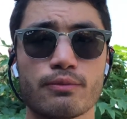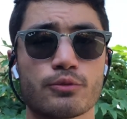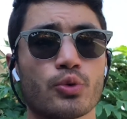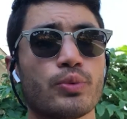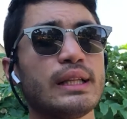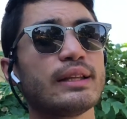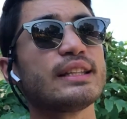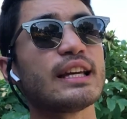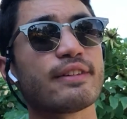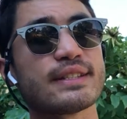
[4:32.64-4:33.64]
So really the
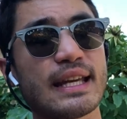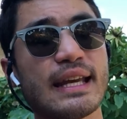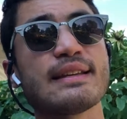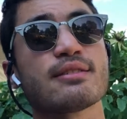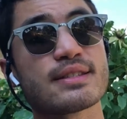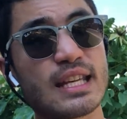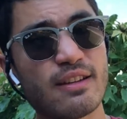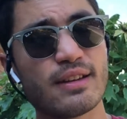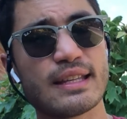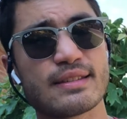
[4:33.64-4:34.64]
TFSA
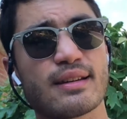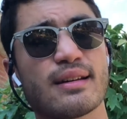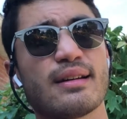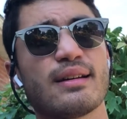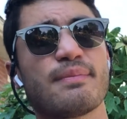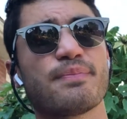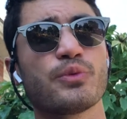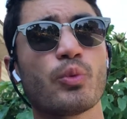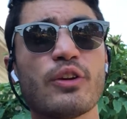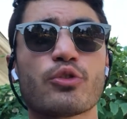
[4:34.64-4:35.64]
is a
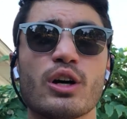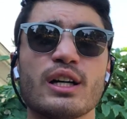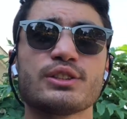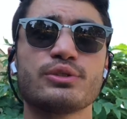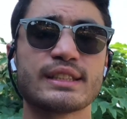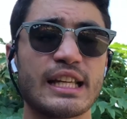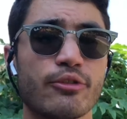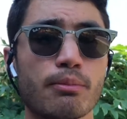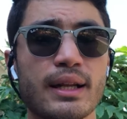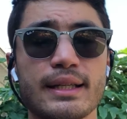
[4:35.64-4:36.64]
way for us to
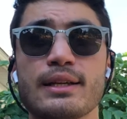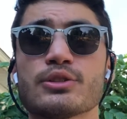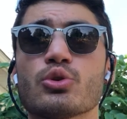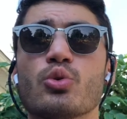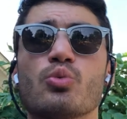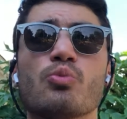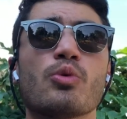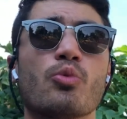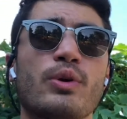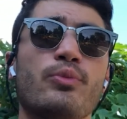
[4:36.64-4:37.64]
save money. So
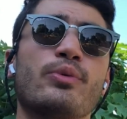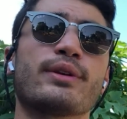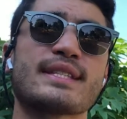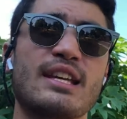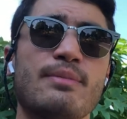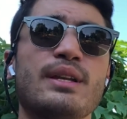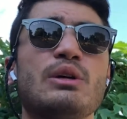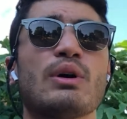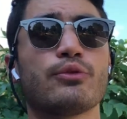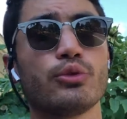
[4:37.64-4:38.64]
when we want to save money,
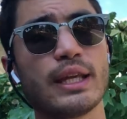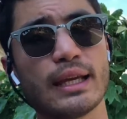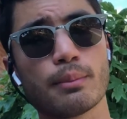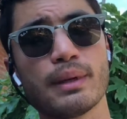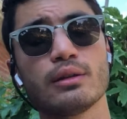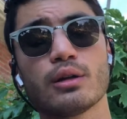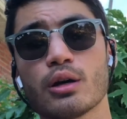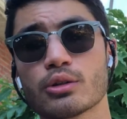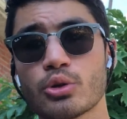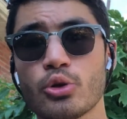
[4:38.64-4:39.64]
you have to think a bit
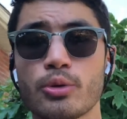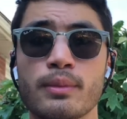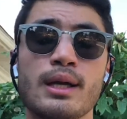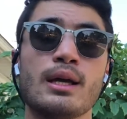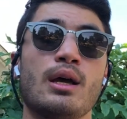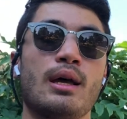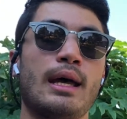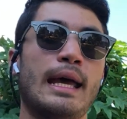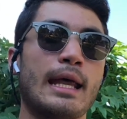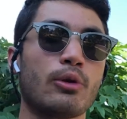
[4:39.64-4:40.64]
long term.
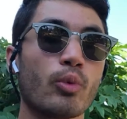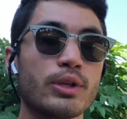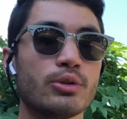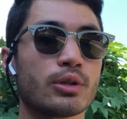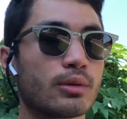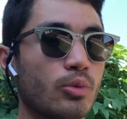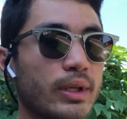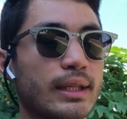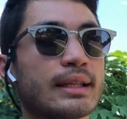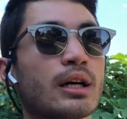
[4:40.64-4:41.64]
And when
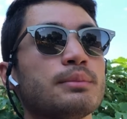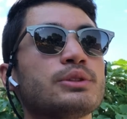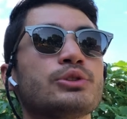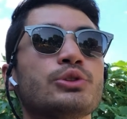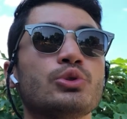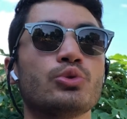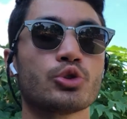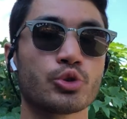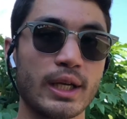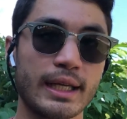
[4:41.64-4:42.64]
it comes to
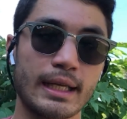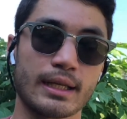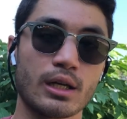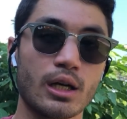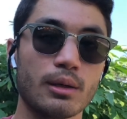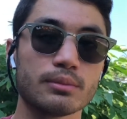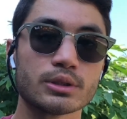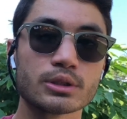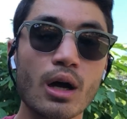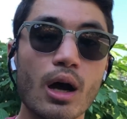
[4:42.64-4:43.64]
trading
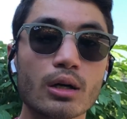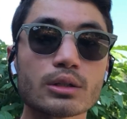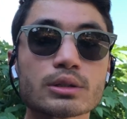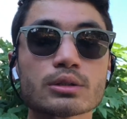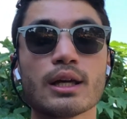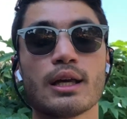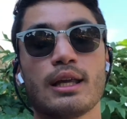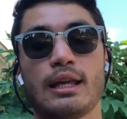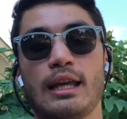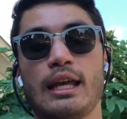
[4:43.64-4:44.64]
stocks,
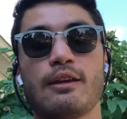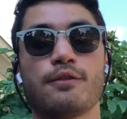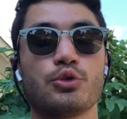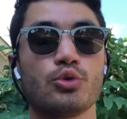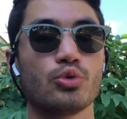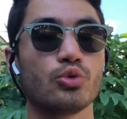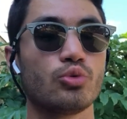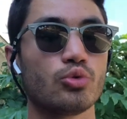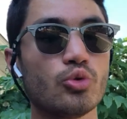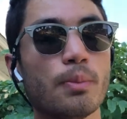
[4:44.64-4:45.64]
if you
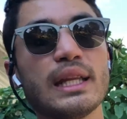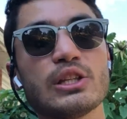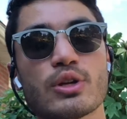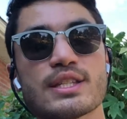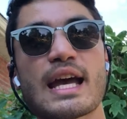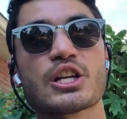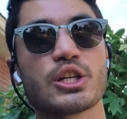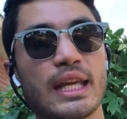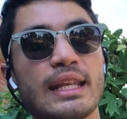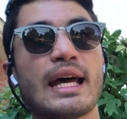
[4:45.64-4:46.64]
do many
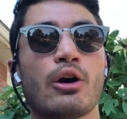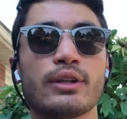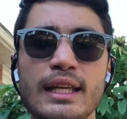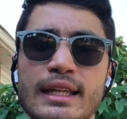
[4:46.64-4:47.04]
transactions in out